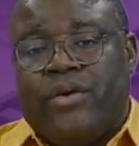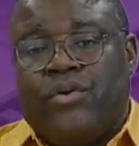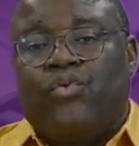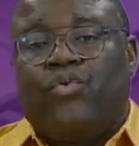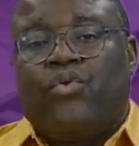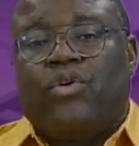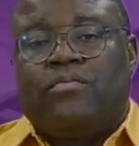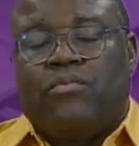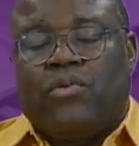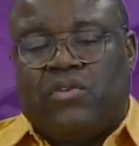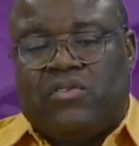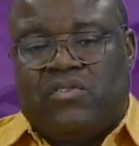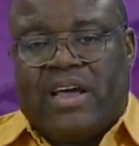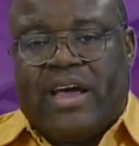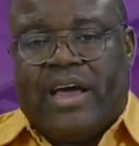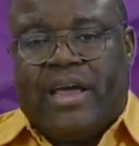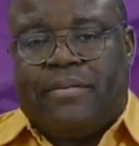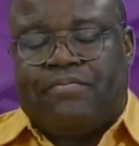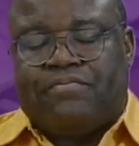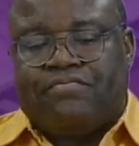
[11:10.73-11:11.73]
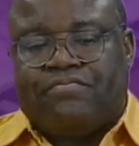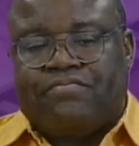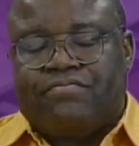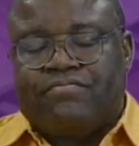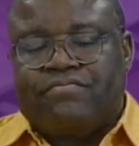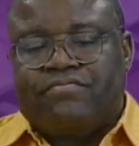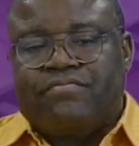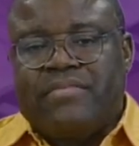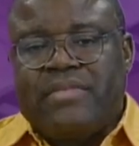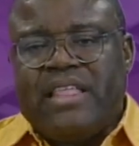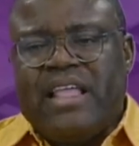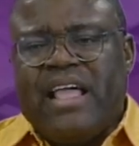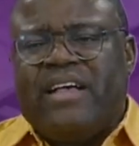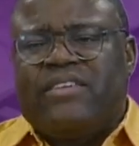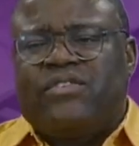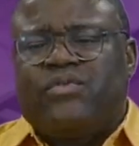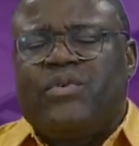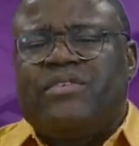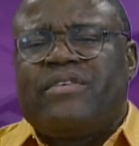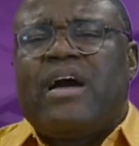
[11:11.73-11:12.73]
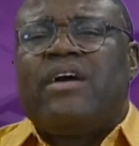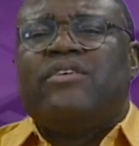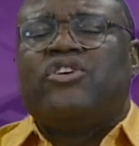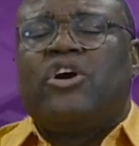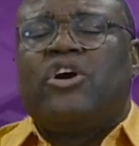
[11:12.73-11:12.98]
one more time. As we round